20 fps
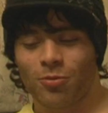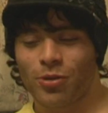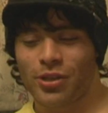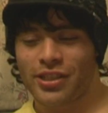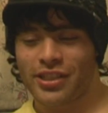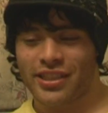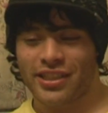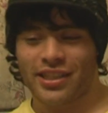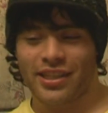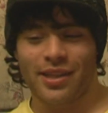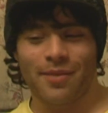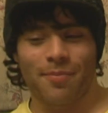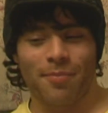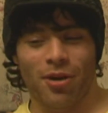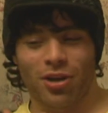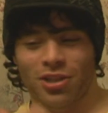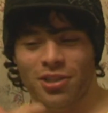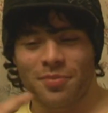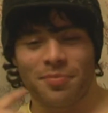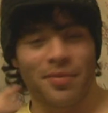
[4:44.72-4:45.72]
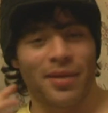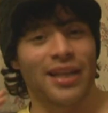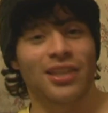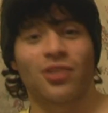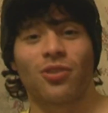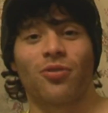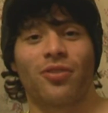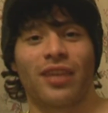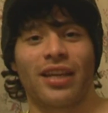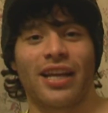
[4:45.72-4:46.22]
was the most
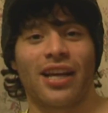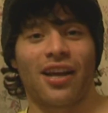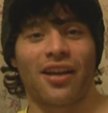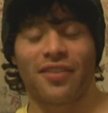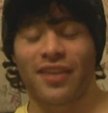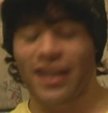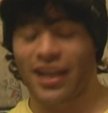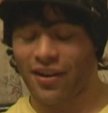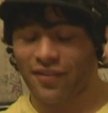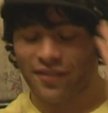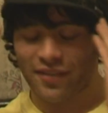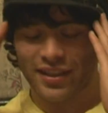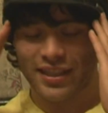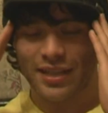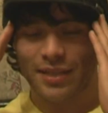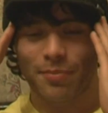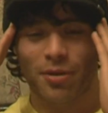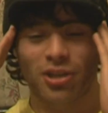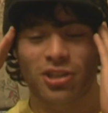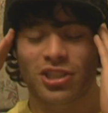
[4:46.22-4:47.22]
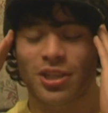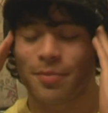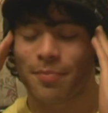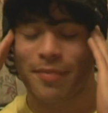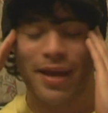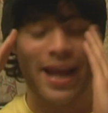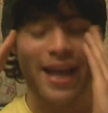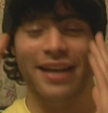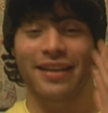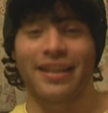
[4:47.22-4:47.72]
mental thing the most
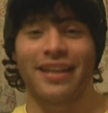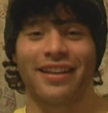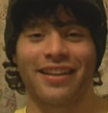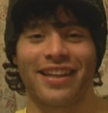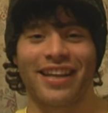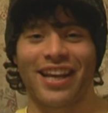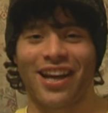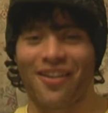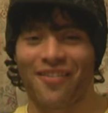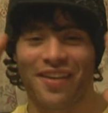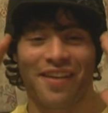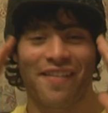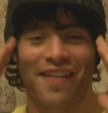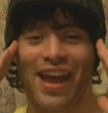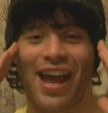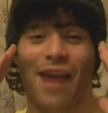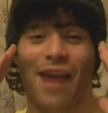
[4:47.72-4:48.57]
demanding thing I've ever